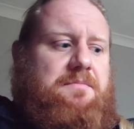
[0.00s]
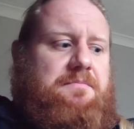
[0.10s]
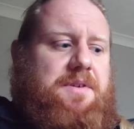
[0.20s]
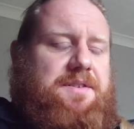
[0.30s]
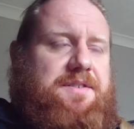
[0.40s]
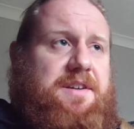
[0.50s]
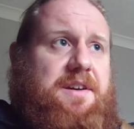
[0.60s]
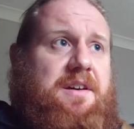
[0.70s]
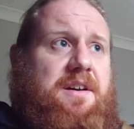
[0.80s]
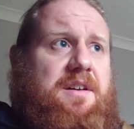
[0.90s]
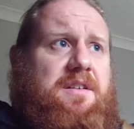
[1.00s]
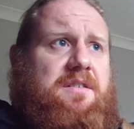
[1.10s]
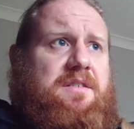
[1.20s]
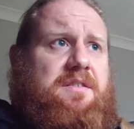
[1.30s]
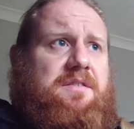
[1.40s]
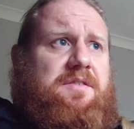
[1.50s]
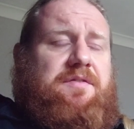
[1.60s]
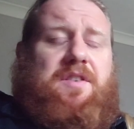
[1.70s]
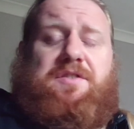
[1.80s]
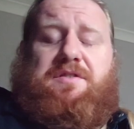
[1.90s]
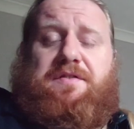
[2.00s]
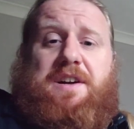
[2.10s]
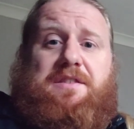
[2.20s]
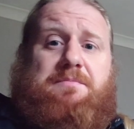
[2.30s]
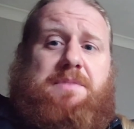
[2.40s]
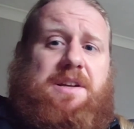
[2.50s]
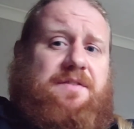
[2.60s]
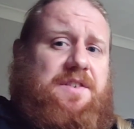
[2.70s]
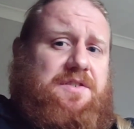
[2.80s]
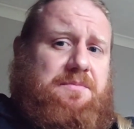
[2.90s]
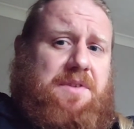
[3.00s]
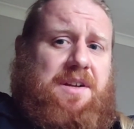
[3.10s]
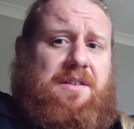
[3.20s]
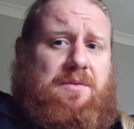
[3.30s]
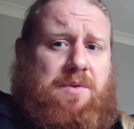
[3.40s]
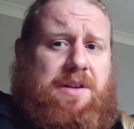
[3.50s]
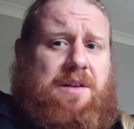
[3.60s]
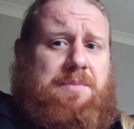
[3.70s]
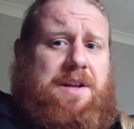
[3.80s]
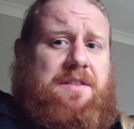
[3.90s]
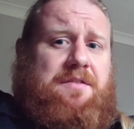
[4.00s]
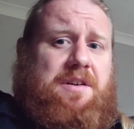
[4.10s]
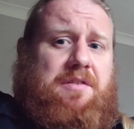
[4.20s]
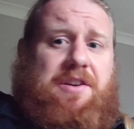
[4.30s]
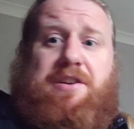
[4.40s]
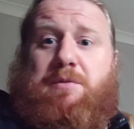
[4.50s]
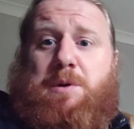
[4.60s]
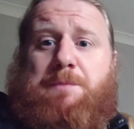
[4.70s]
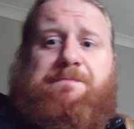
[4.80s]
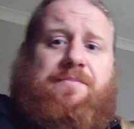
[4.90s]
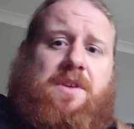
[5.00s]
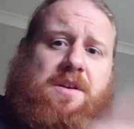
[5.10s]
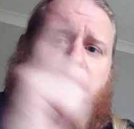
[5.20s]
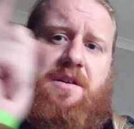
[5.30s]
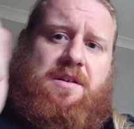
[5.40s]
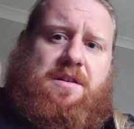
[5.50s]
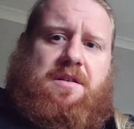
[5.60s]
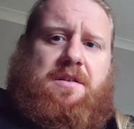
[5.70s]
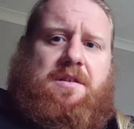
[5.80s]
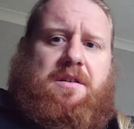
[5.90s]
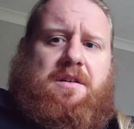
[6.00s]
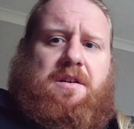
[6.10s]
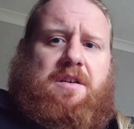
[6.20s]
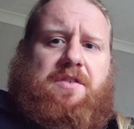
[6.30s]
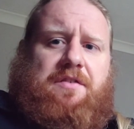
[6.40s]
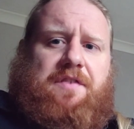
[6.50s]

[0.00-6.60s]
but if you can find your faith and belief in something, it will help you get through. And you know what? I've got